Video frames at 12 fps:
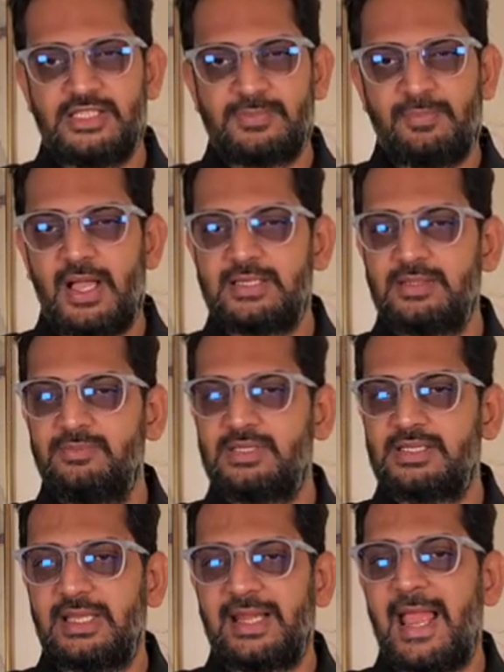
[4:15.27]

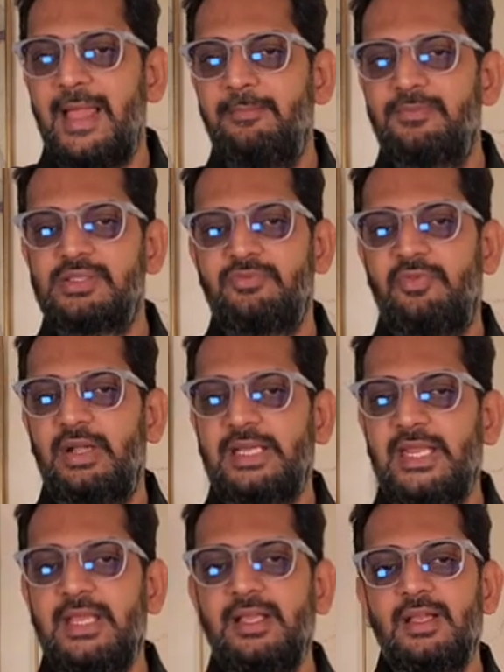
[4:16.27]
spasms, cramps,
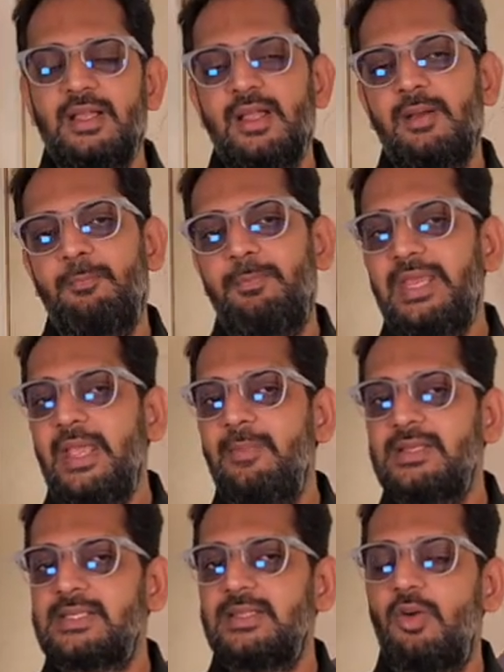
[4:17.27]
fatigue,
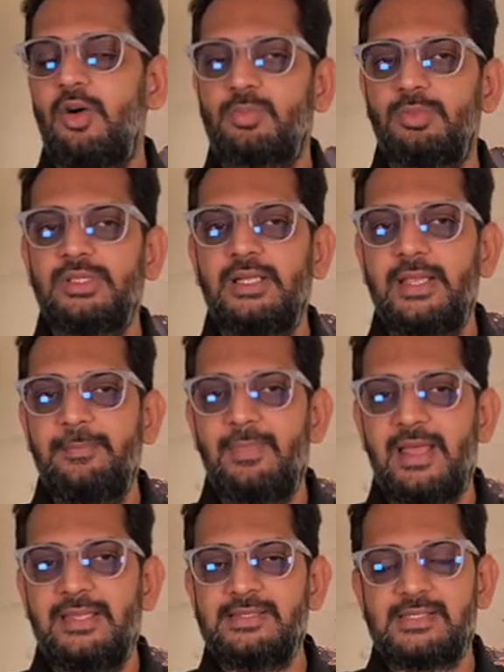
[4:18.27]
PMS and hormonal
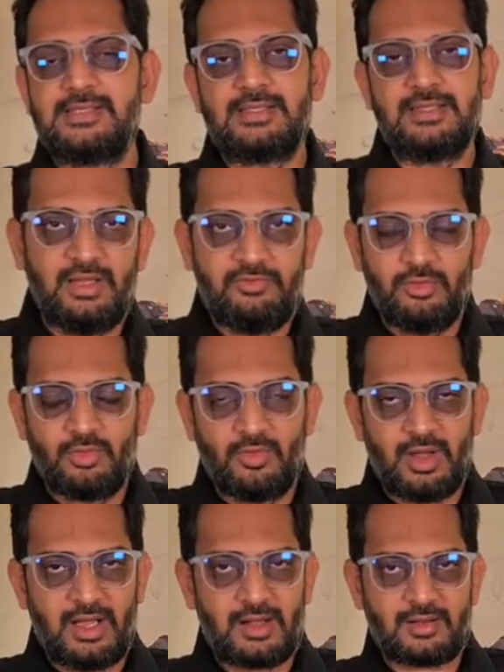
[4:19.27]
imbalances. If you
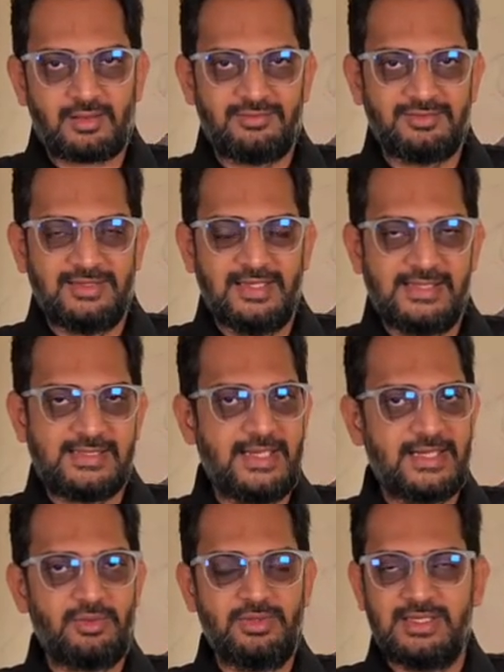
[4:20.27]
are
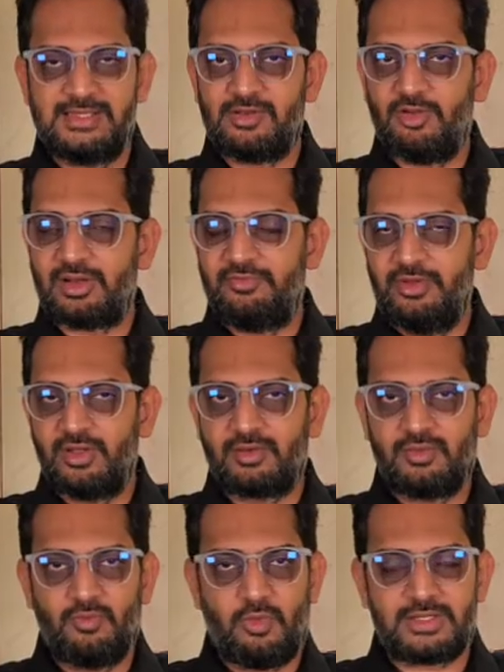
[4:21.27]
listening to this or if
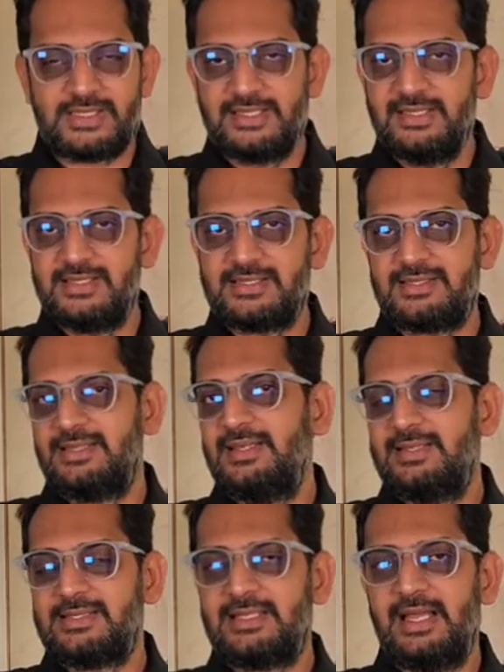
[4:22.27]
you're watching this
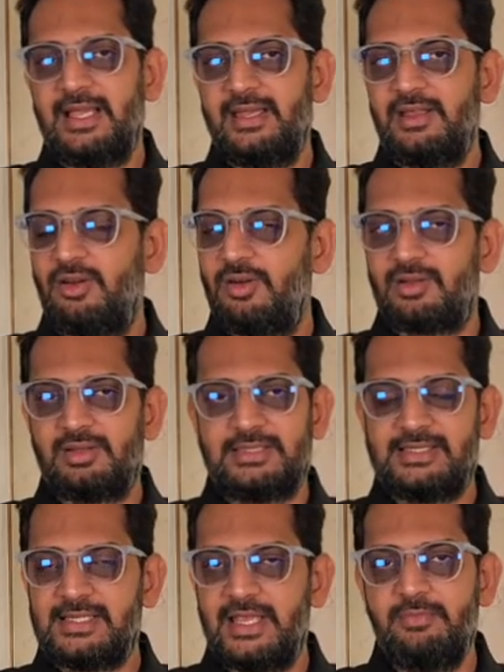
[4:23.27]
slide or
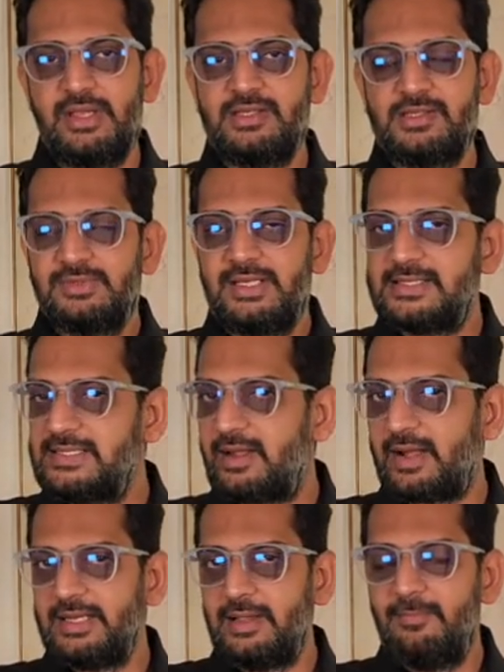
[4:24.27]
this image, does it
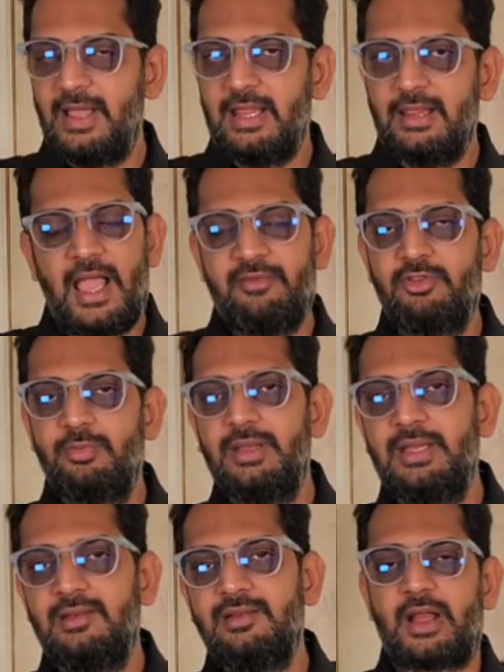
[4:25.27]
ring a bell? Have you
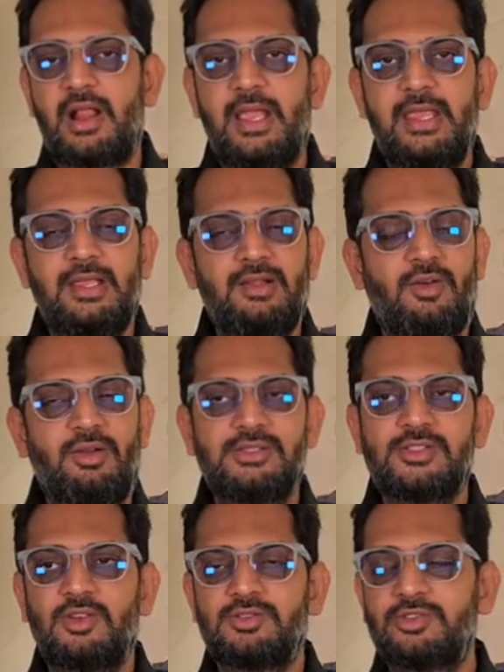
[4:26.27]
been trying all
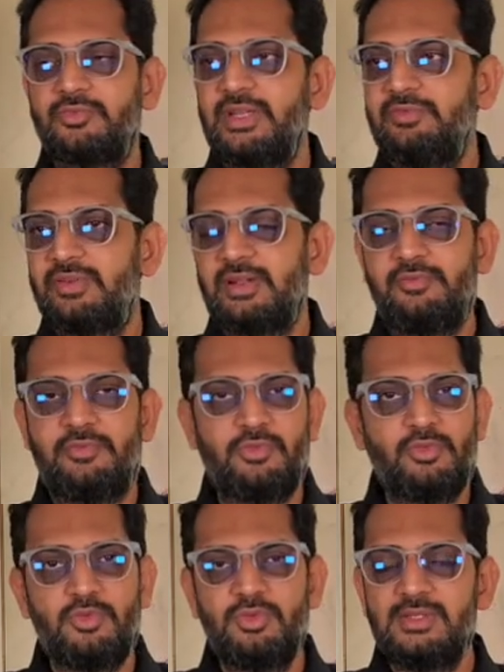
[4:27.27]
sorts of different
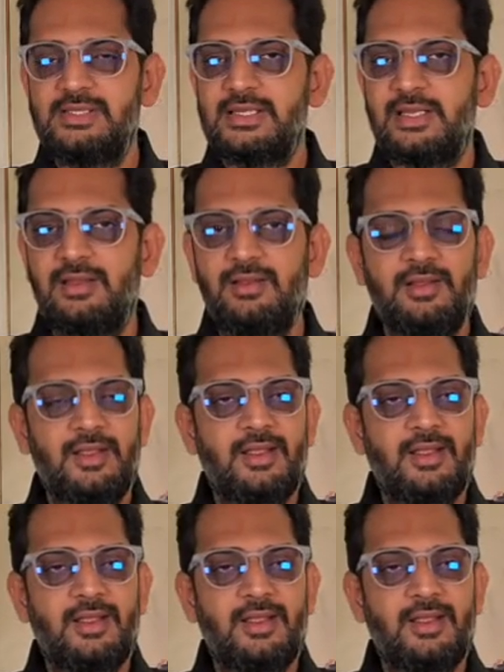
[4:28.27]
foods and